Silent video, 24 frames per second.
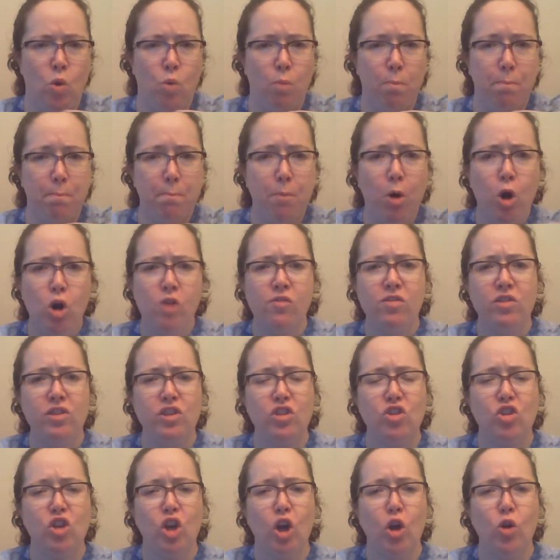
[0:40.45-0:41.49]

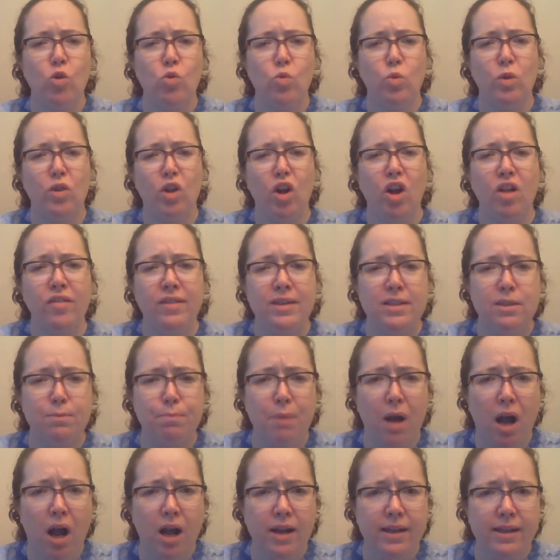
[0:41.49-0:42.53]
marvelous coat with all these
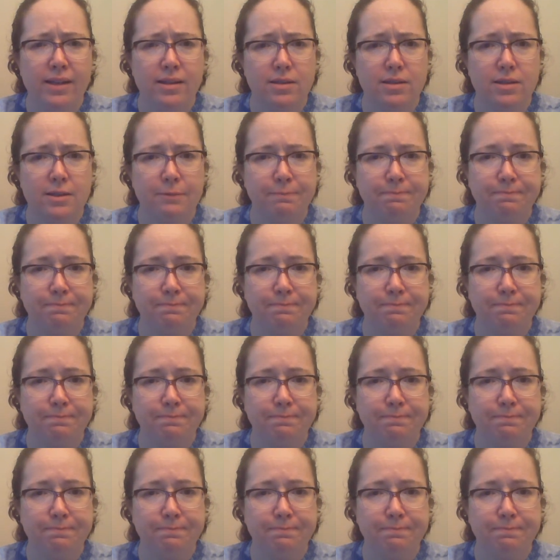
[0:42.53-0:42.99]
pockets.